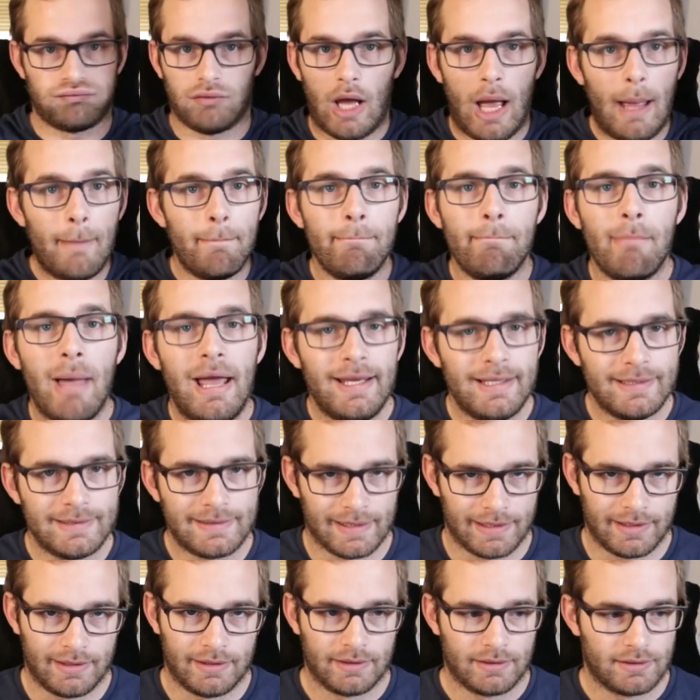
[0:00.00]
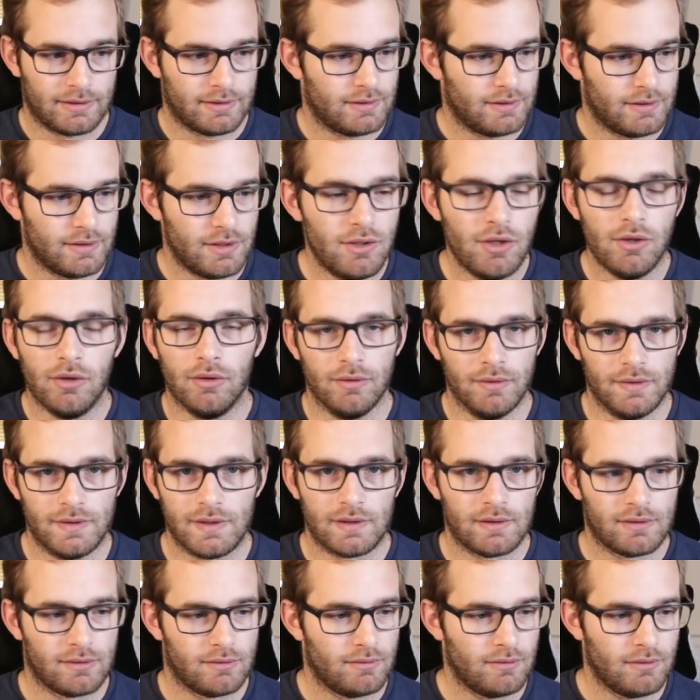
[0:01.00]
amazing
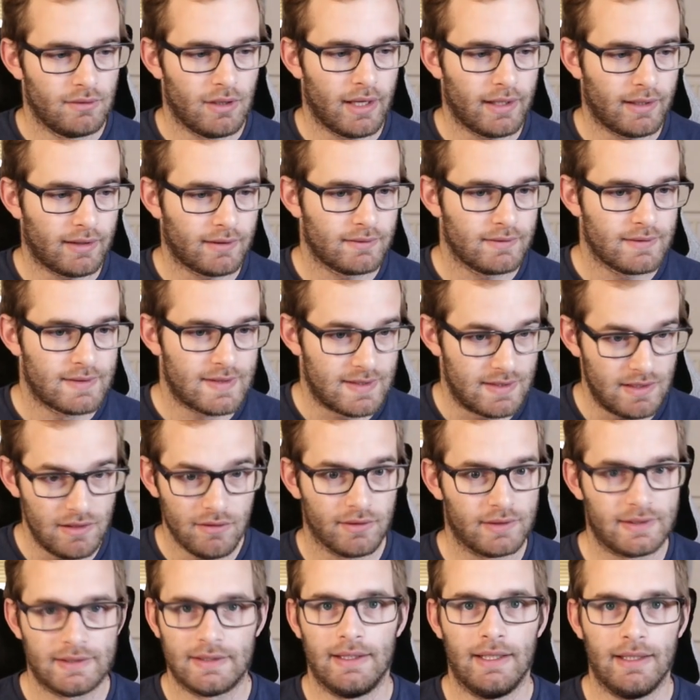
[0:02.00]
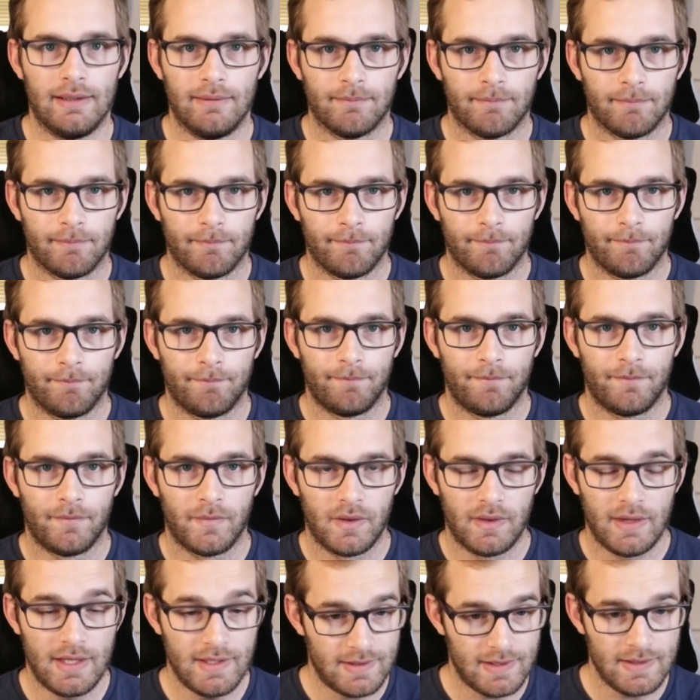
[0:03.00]
news. Like, seriously,
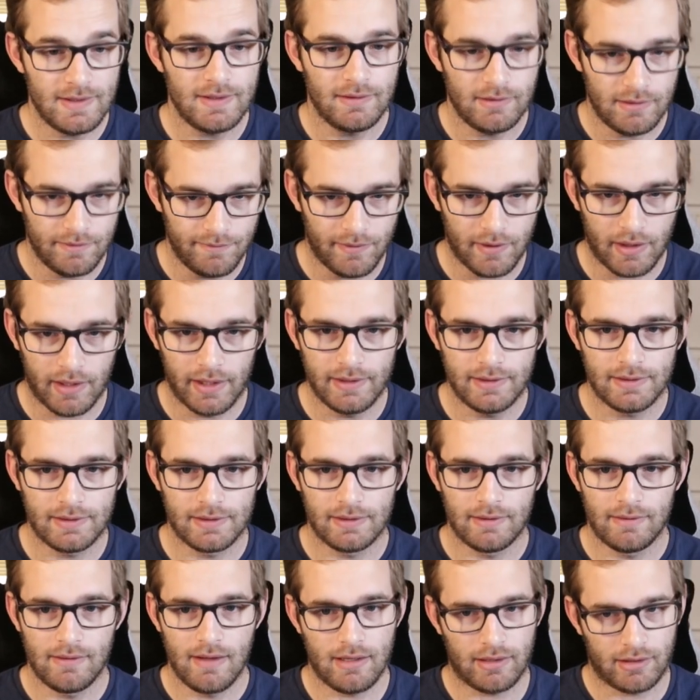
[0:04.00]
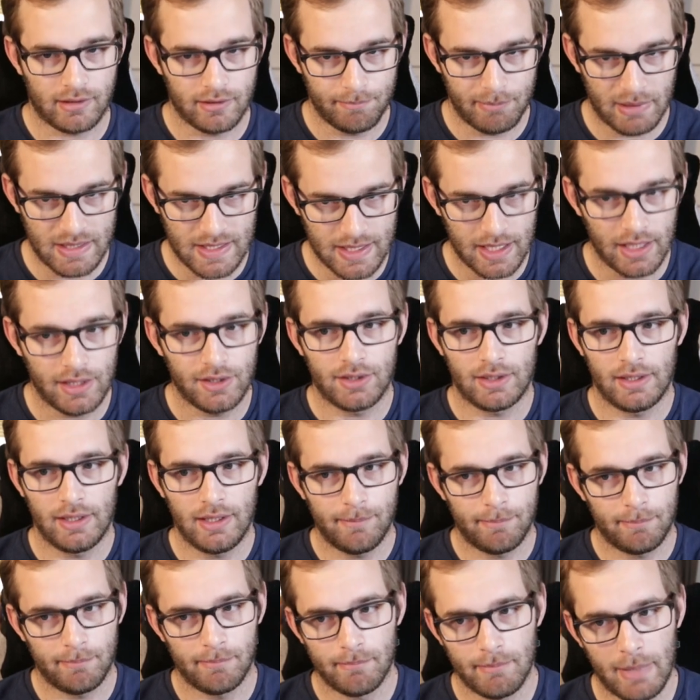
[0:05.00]
this is a device that could
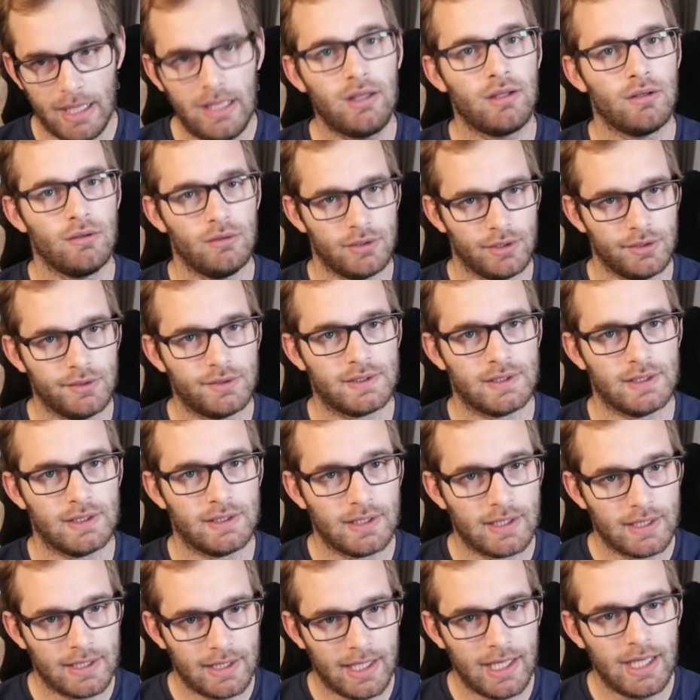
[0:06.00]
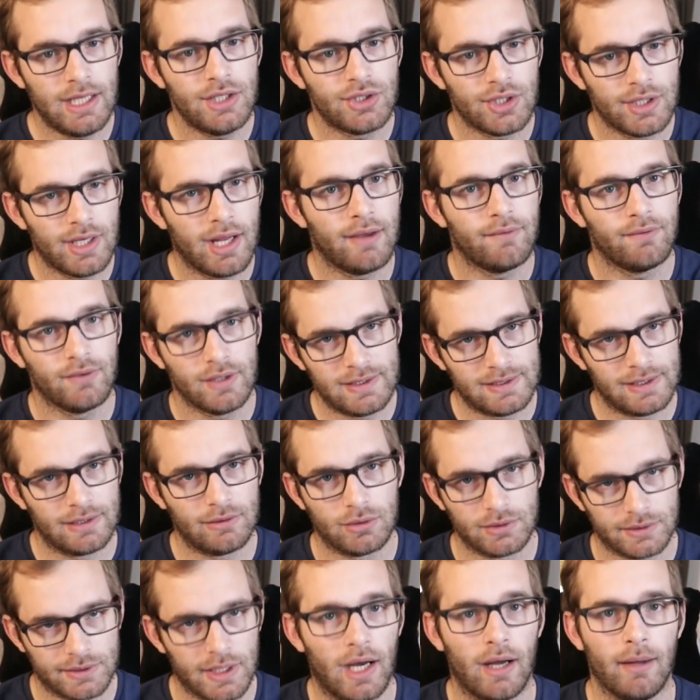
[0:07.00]
potentially make you lucid each and every
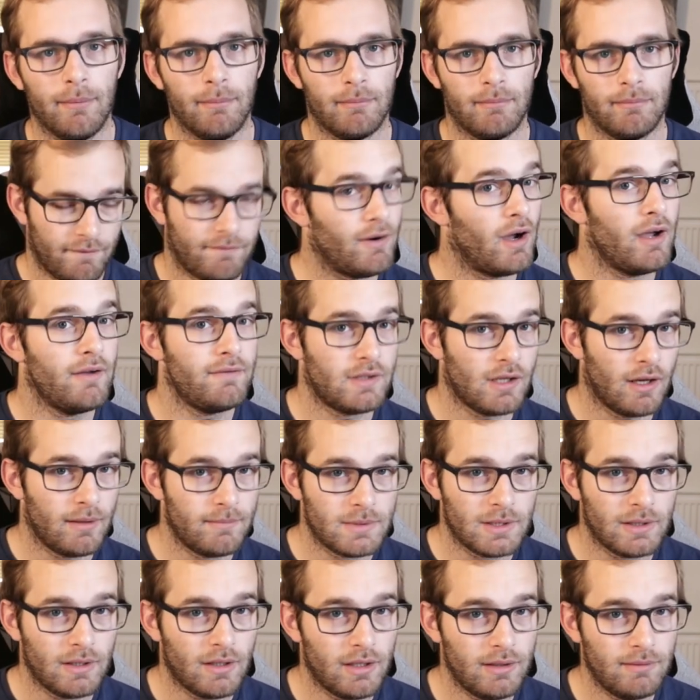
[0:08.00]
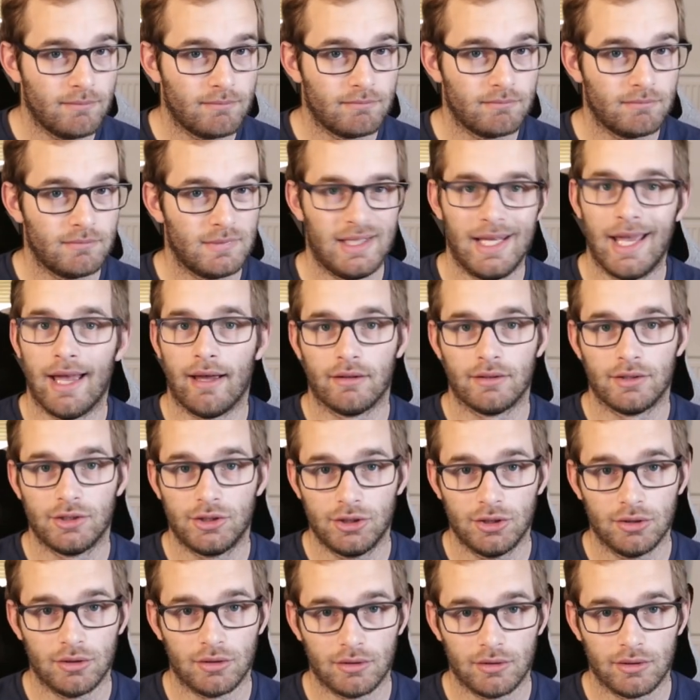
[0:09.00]
single time. Five times a night? Yeah,
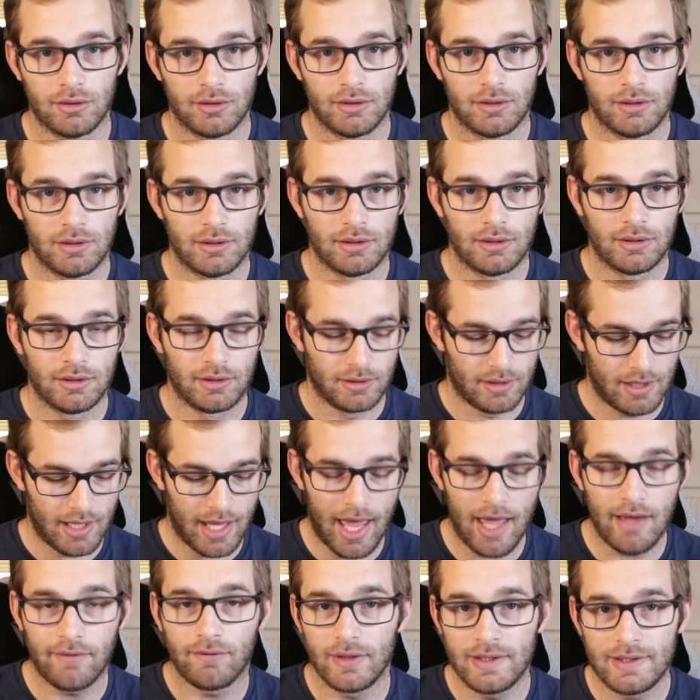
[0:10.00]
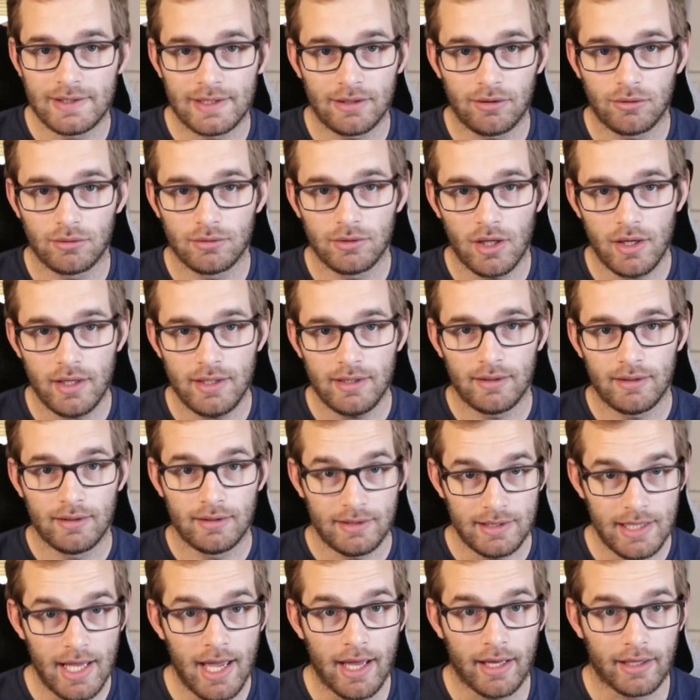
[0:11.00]
sure. Every single night?
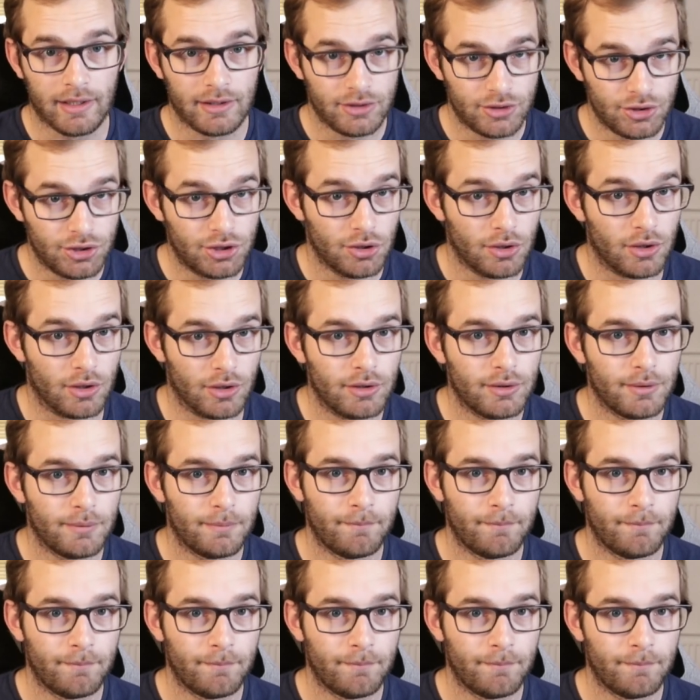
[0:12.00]
Yeah, sure.